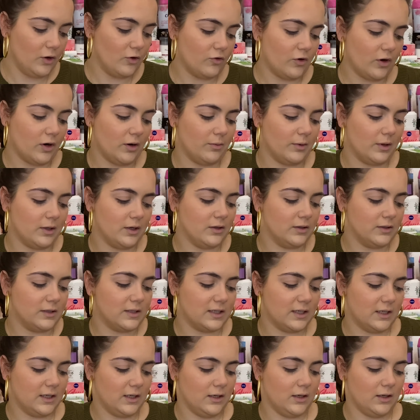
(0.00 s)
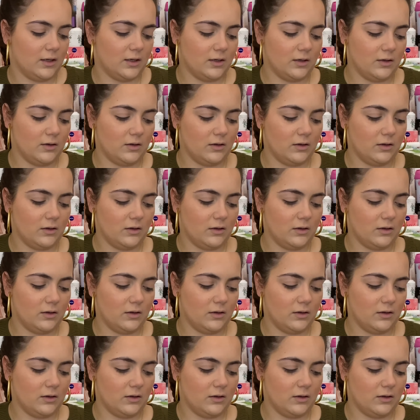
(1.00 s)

Right, I'm gonna take